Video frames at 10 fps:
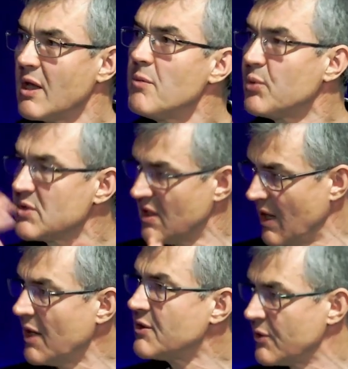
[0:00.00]
He puts an
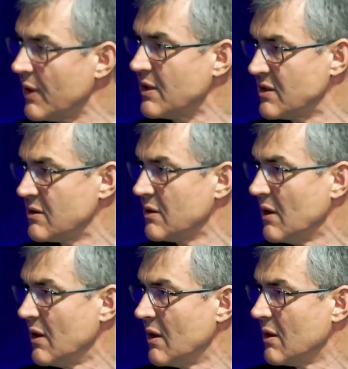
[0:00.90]
end to it.
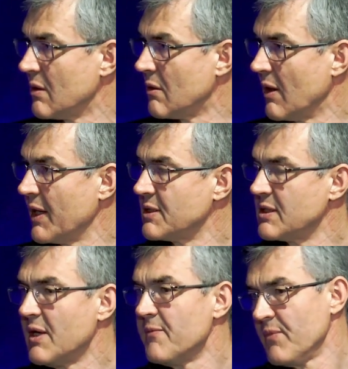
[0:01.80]
All right,
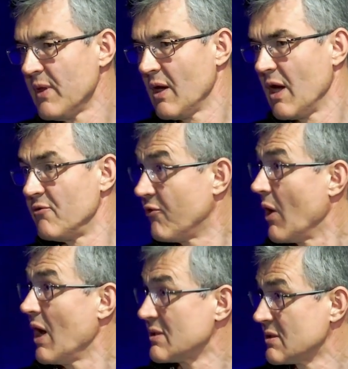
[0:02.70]
and for
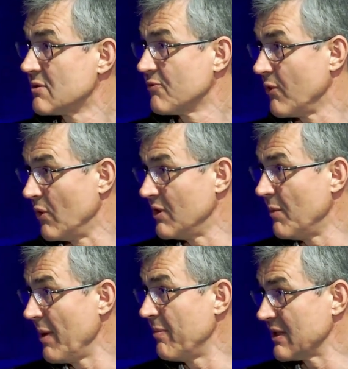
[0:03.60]
us, for the
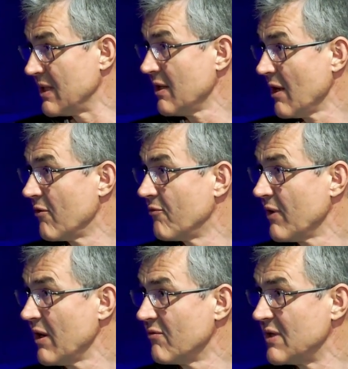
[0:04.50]
people that
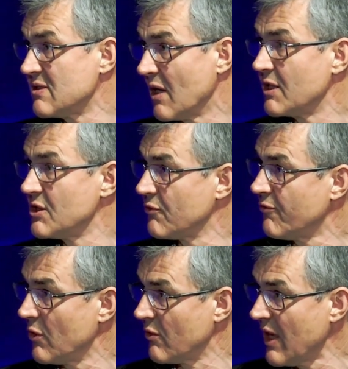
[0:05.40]
have decided to
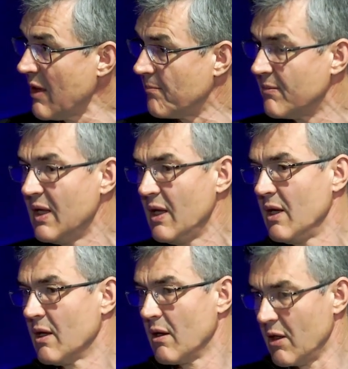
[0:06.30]
follow Him,
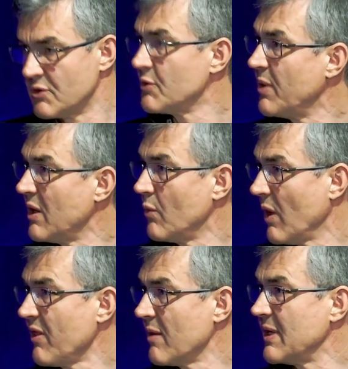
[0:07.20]
to be
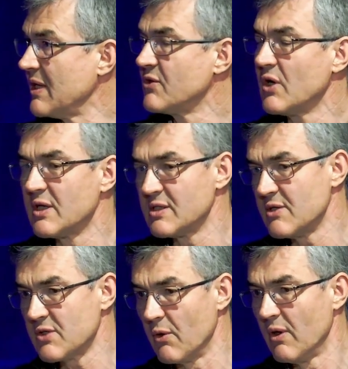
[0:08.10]
with Him in eternity.
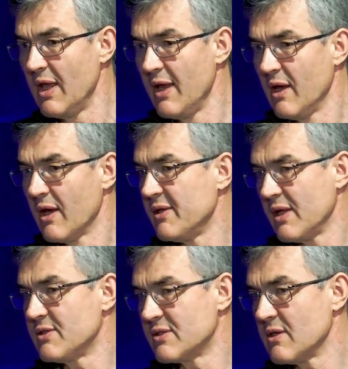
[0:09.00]
So
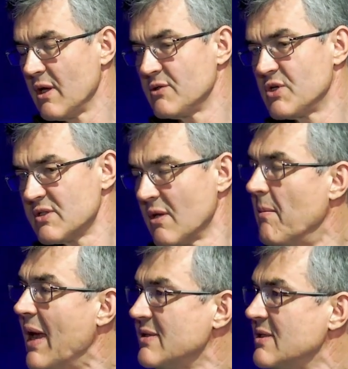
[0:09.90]
it's just
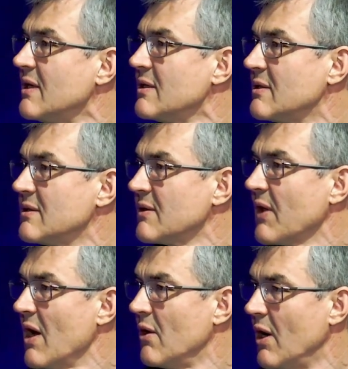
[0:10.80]
amazing
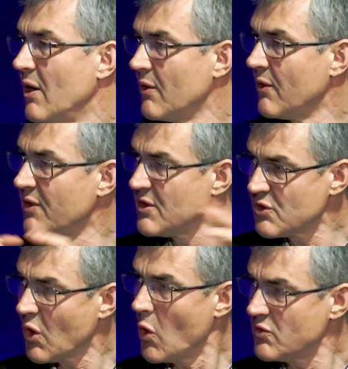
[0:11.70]
how all this
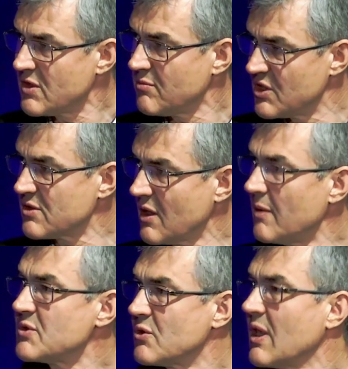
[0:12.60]
concept just
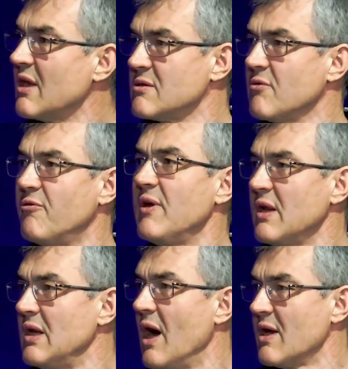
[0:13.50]
comes together
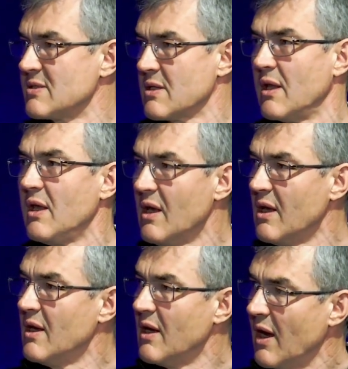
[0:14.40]
very nicely
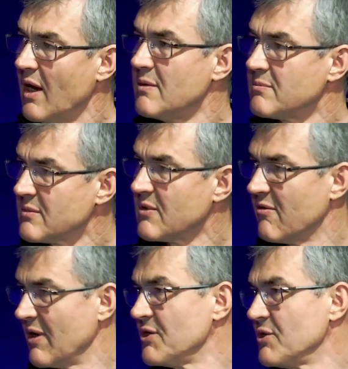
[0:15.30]
in
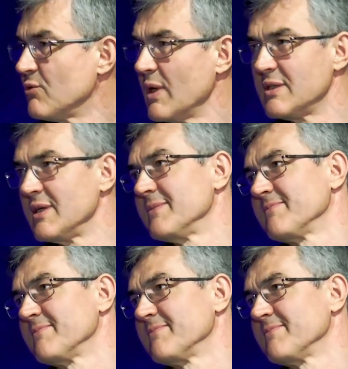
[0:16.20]
Revelation 20.